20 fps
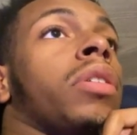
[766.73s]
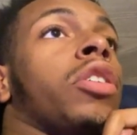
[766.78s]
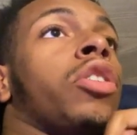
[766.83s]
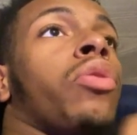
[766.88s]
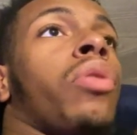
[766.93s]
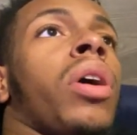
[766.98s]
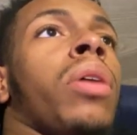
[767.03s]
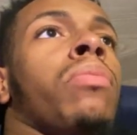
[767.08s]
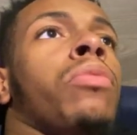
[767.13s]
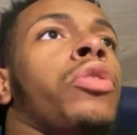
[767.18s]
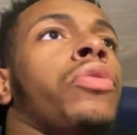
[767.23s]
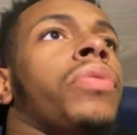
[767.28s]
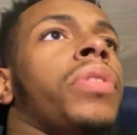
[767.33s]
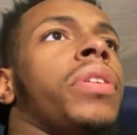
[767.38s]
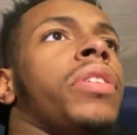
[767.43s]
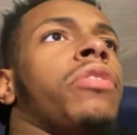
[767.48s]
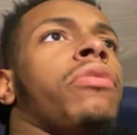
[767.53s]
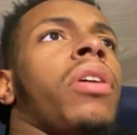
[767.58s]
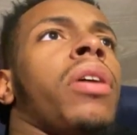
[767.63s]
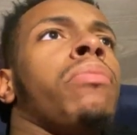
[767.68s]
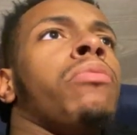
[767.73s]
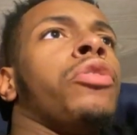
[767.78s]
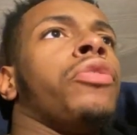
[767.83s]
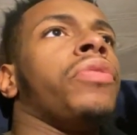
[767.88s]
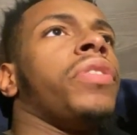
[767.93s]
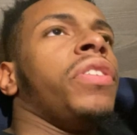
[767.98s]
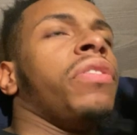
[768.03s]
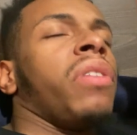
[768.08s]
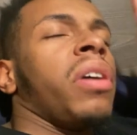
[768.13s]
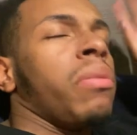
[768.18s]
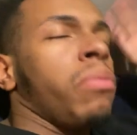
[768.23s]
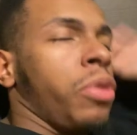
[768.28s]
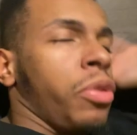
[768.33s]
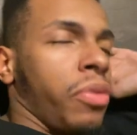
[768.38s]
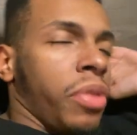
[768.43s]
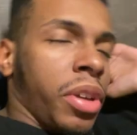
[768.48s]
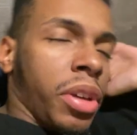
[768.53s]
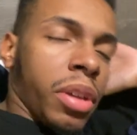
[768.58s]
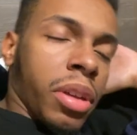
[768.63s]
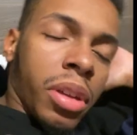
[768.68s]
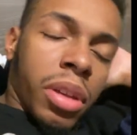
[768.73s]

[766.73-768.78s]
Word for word: Great movie. Great movie. Great movie.